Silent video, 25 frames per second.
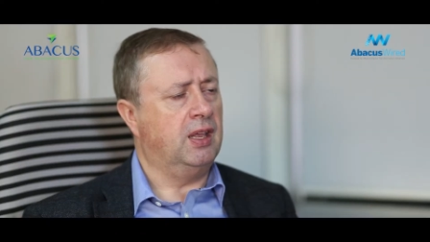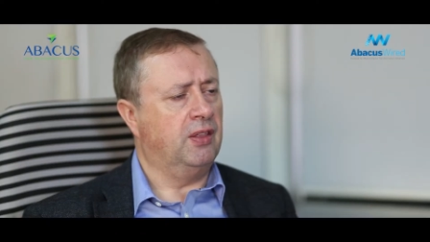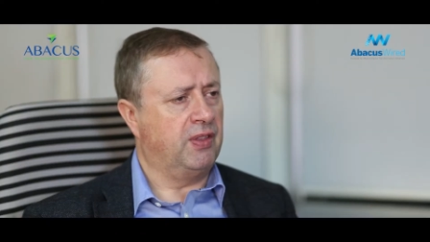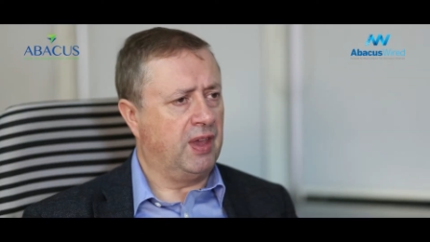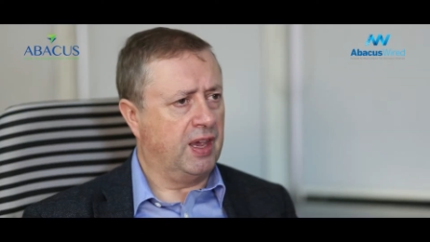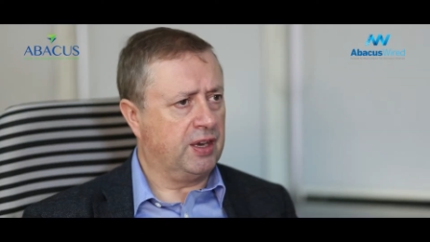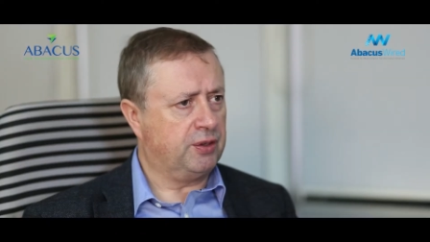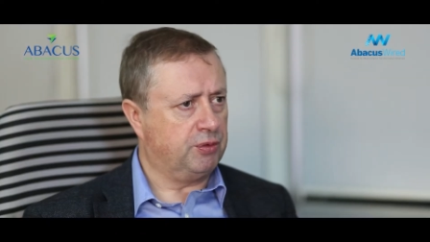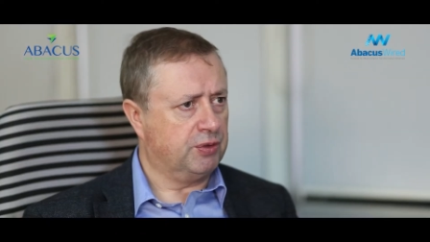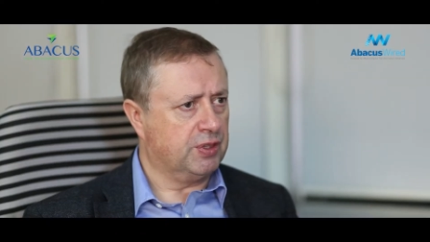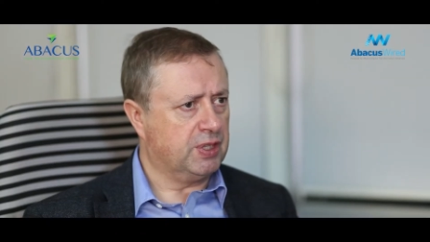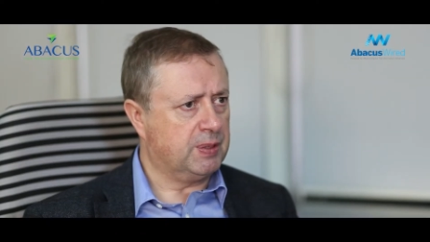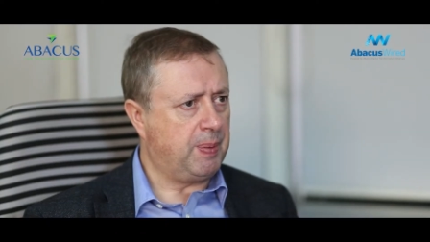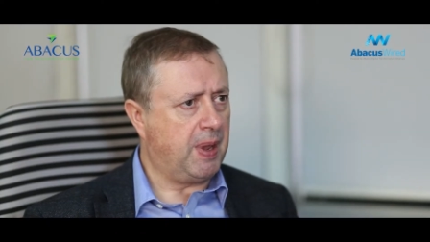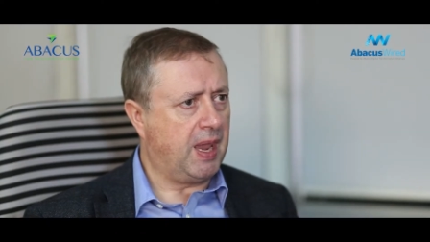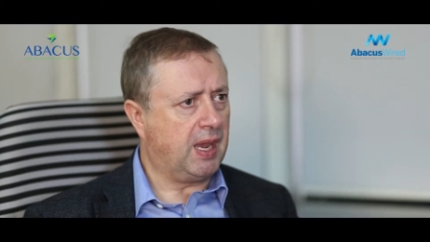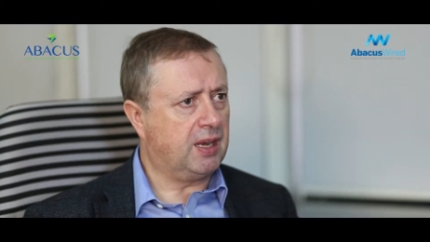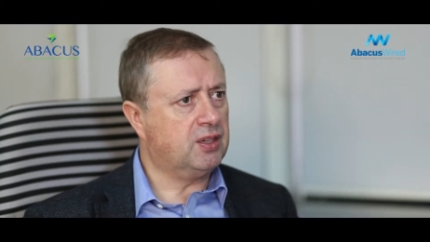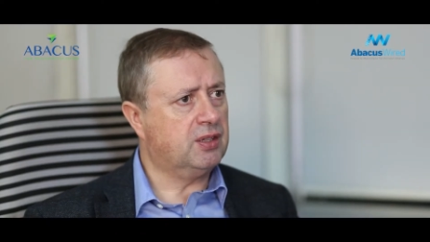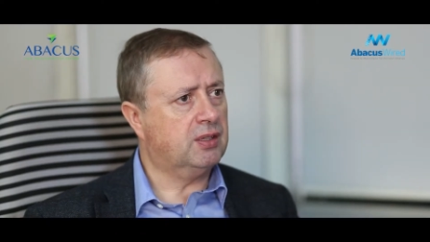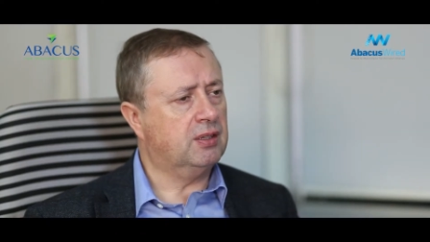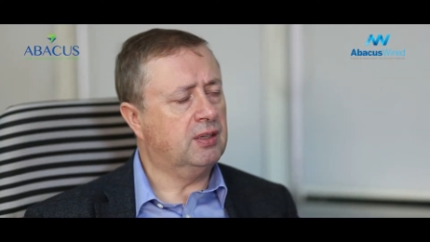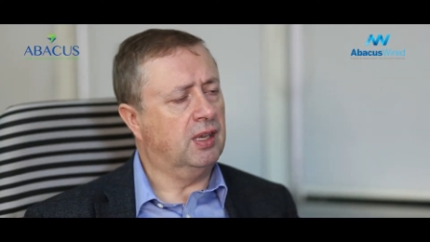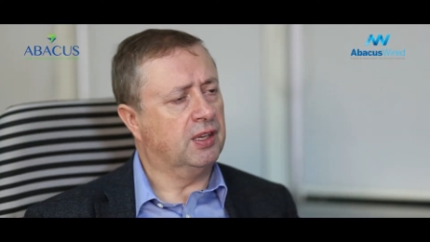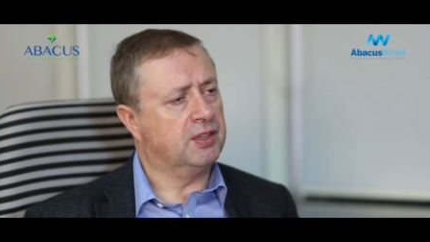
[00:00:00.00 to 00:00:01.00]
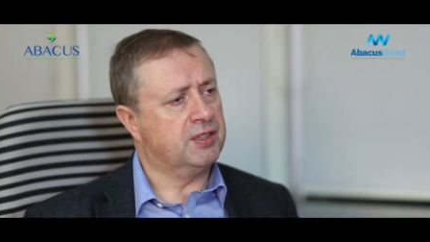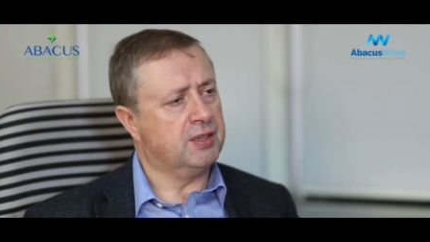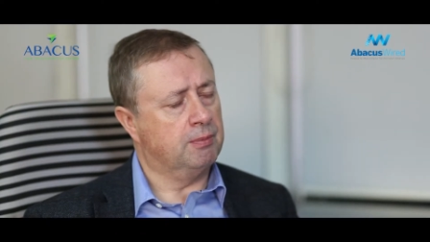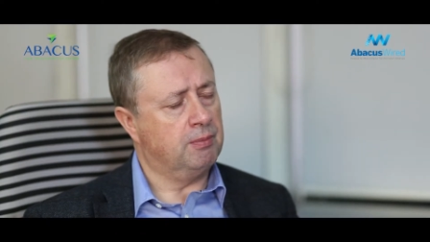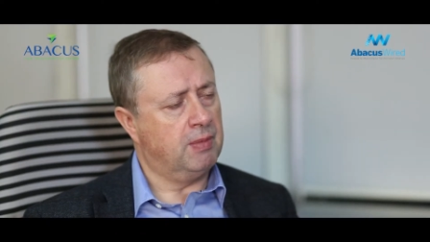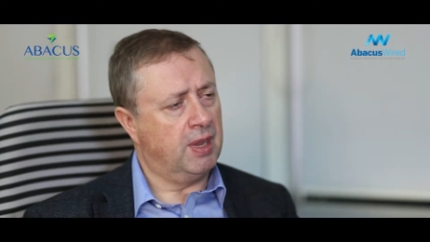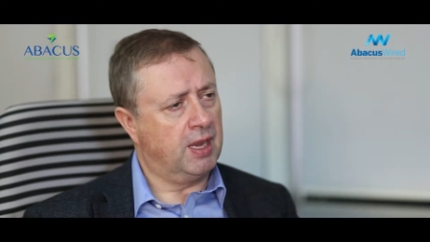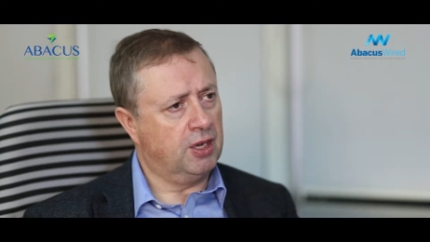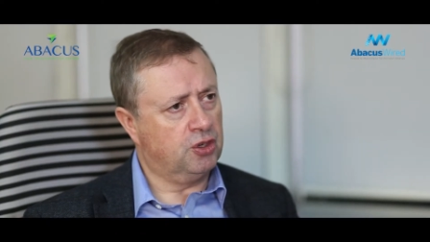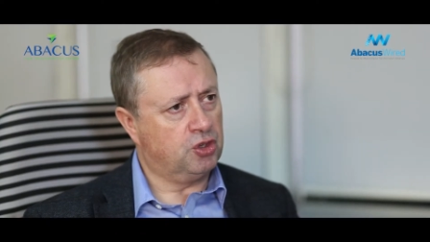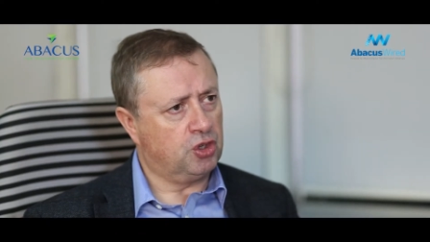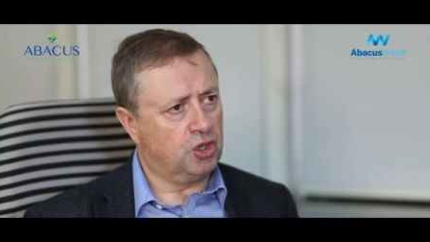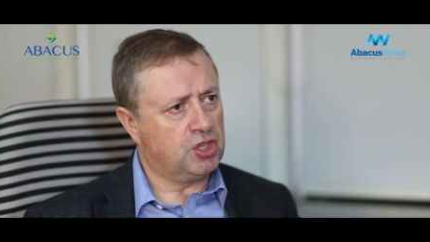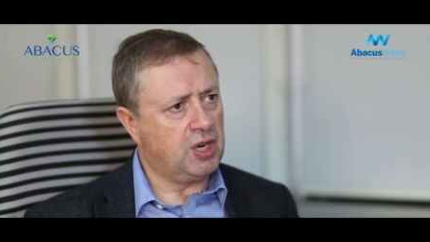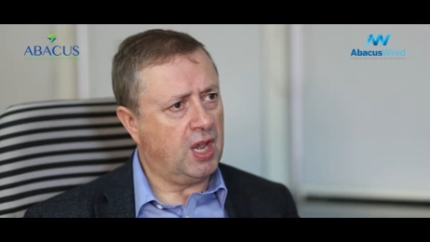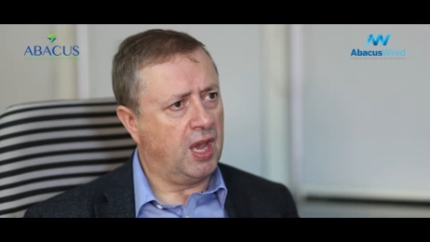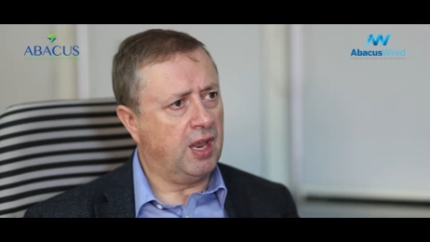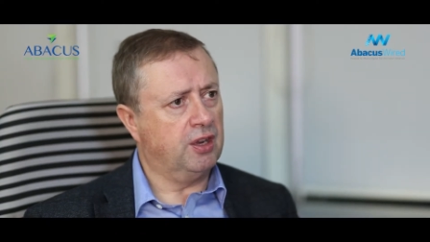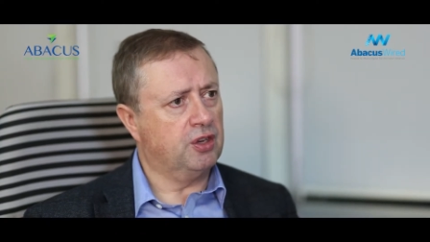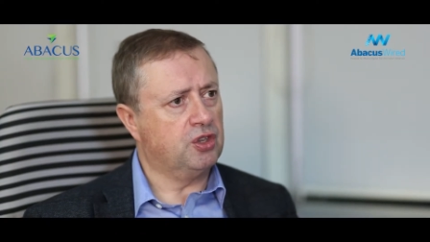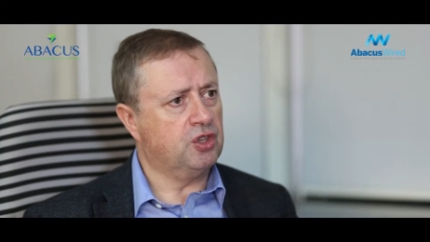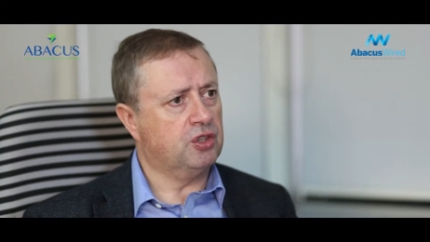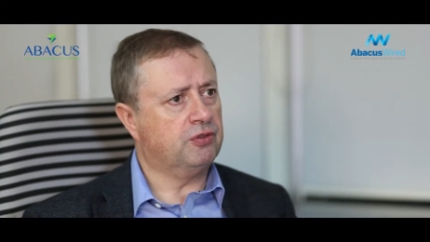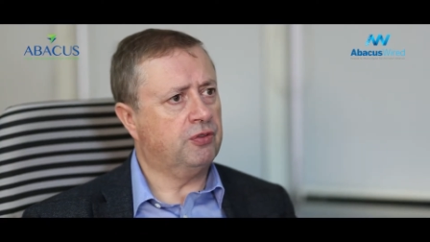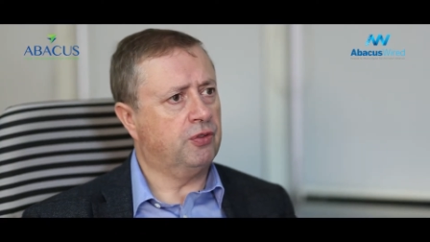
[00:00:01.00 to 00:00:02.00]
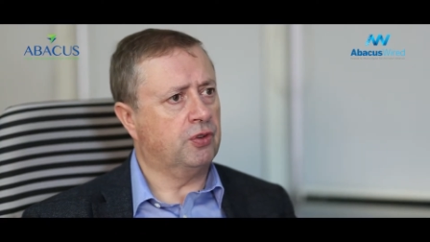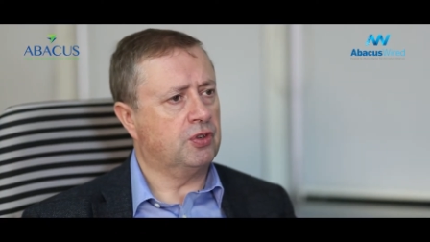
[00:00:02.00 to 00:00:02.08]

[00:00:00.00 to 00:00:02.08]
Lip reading: in that respect, it's a major challenge